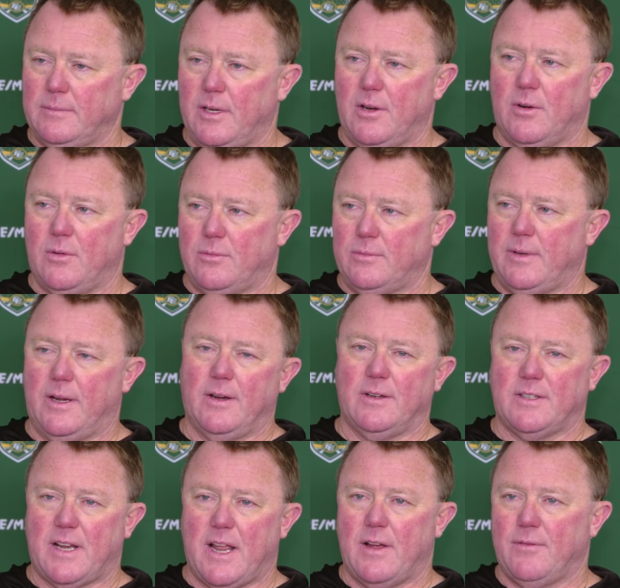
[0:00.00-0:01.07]
you know, here
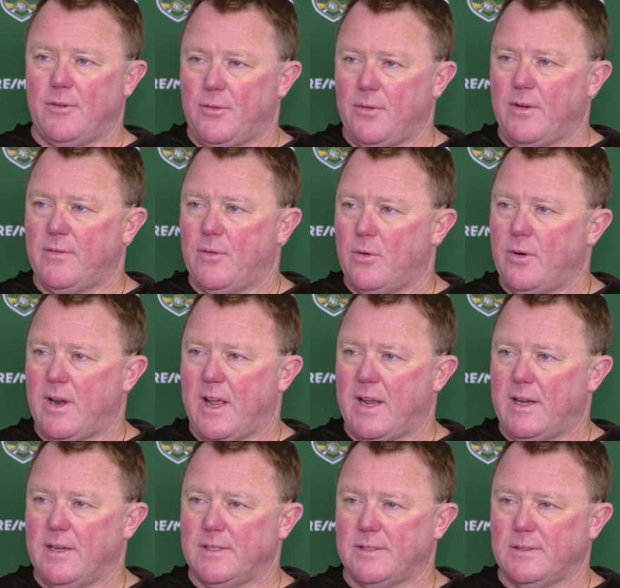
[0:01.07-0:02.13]
in town for 3 or 4
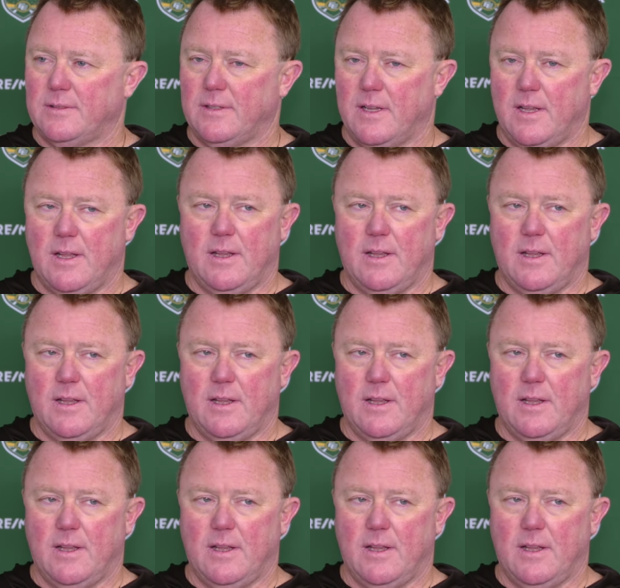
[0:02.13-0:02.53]
days, and